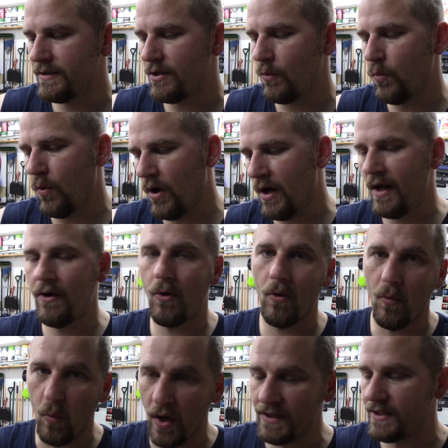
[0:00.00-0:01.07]
to one
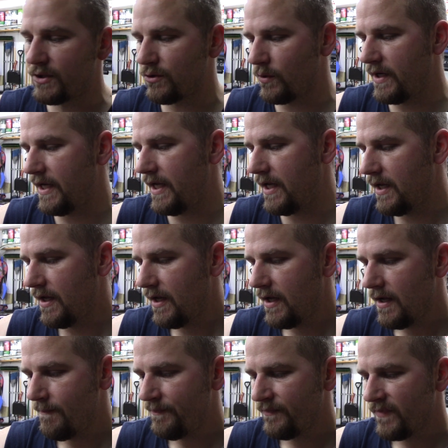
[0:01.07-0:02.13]
or one to three,
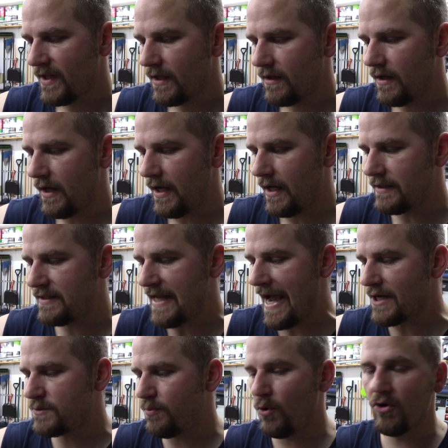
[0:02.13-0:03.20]
uh,
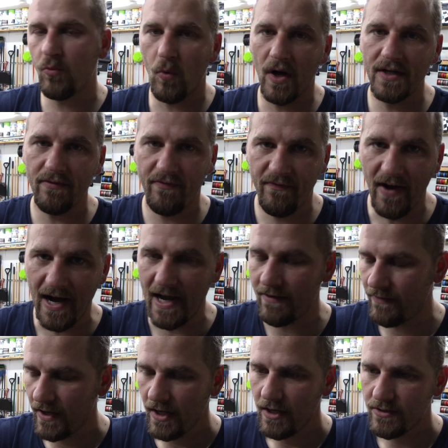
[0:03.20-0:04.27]
dashboard one to
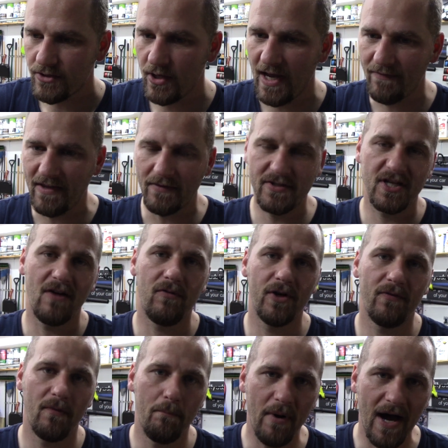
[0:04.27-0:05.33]
five. So you have to have several
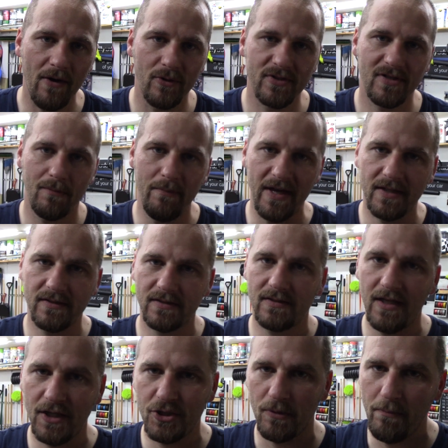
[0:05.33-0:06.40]
different bottles to mix,
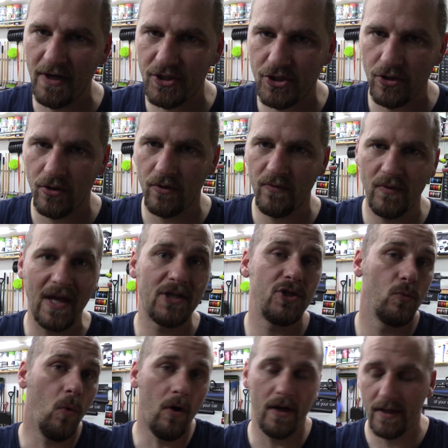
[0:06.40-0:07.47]
get your mixture that
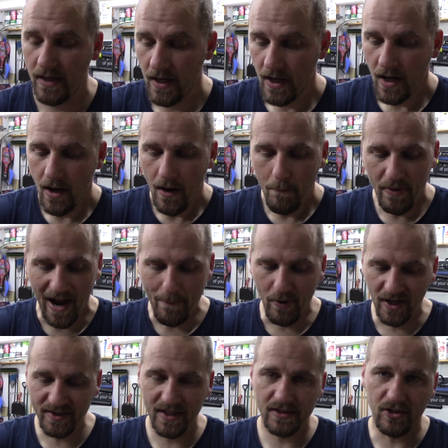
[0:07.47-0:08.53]
you want. But I
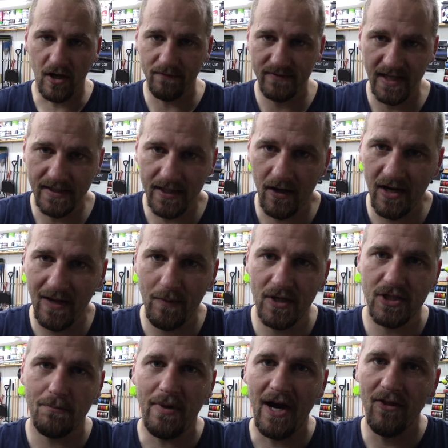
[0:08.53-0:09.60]
bought this off Detailed
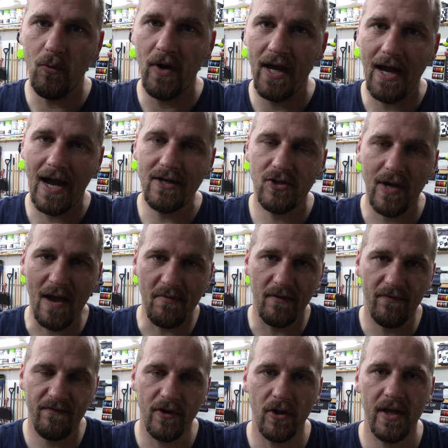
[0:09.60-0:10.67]
Image, and by the way, I do have an
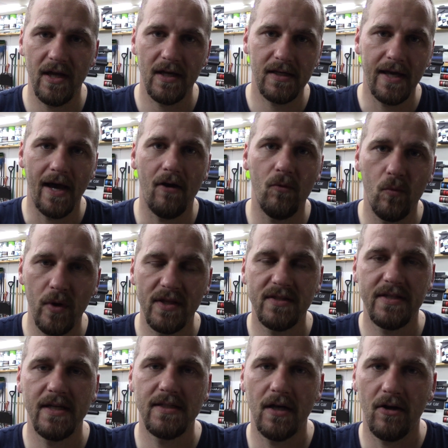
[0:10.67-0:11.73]
affiliate account with
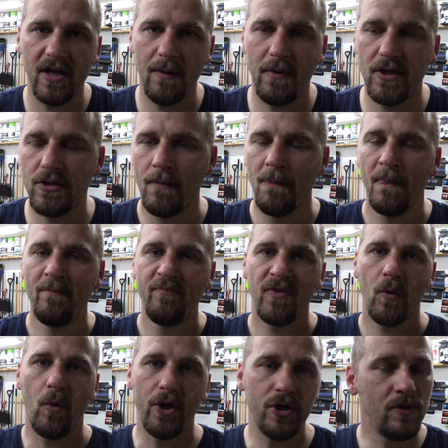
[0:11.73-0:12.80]
Detailed Image
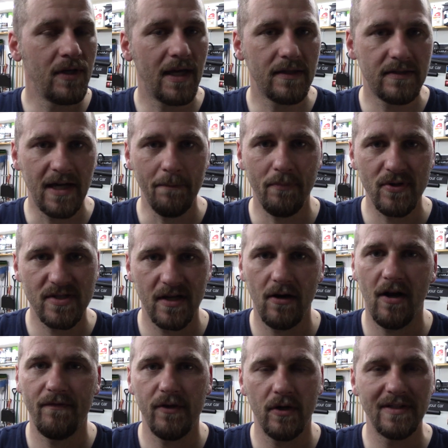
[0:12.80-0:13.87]
where you can get 10%
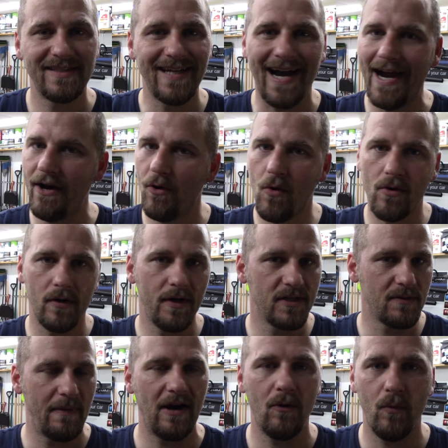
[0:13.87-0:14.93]
off your entire order.
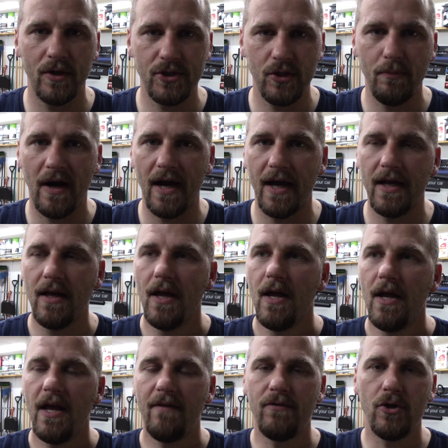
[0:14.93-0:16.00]
doesn't matter what you buy.
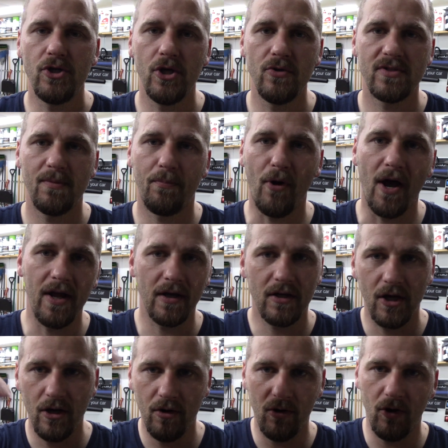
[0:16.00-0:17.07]
If you use the product
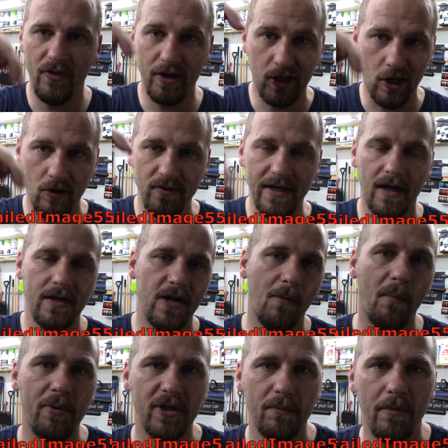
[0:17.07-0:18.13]
code or the code down here,
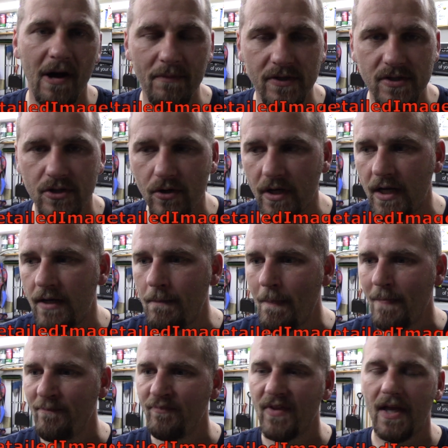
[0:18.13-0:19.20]
I'm gonna put at the bottom of the screen.
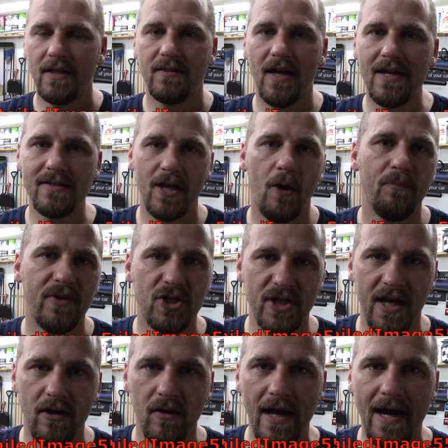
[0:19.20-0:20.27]
It does help the
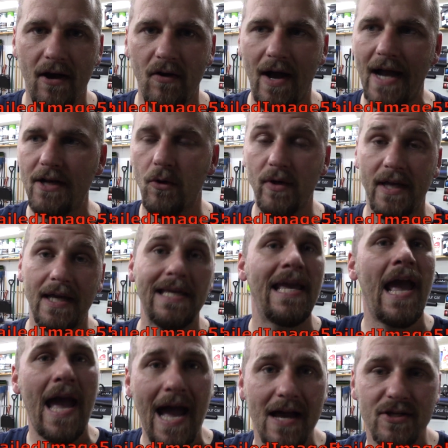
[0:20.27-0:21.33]
channel out. I don't get
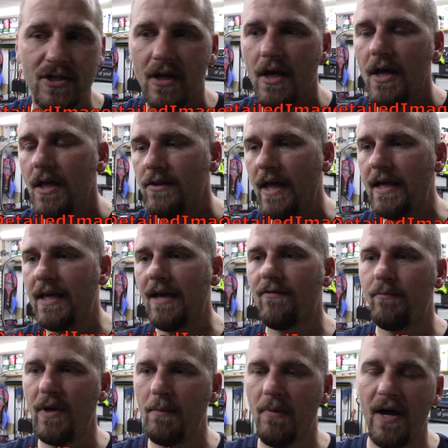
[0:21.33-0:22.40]
cash. They
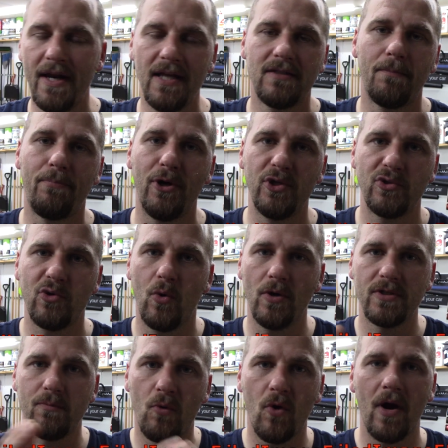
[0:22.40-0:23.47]
give me money to put
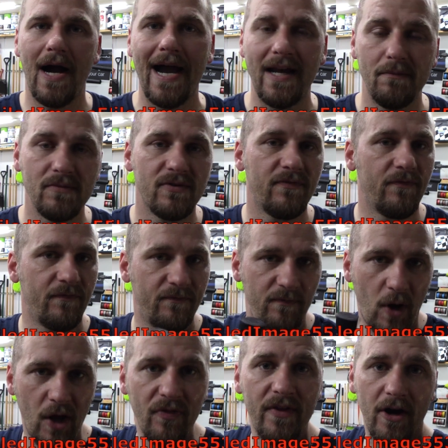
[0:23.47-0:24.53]
towards more items
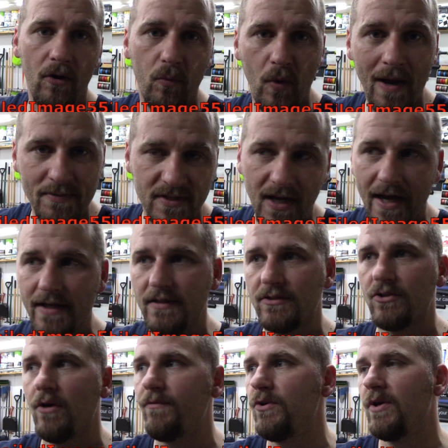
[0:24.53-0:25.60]
on their website.
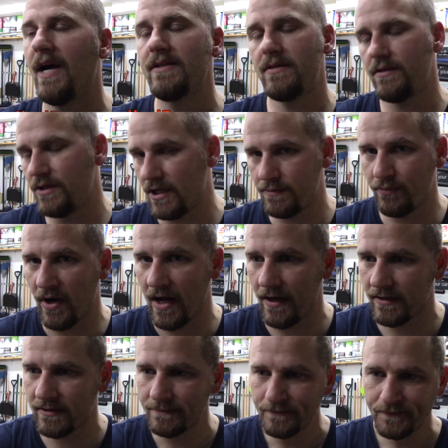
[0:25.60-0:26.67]
So if you guys suggest
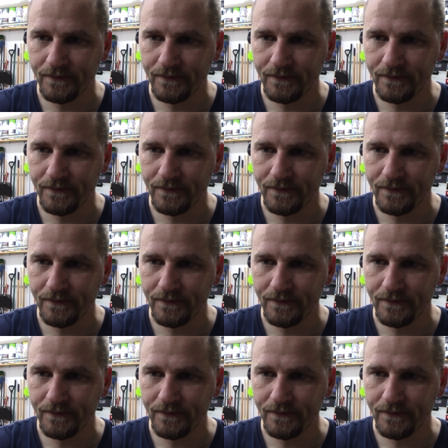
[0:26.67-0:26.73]
products,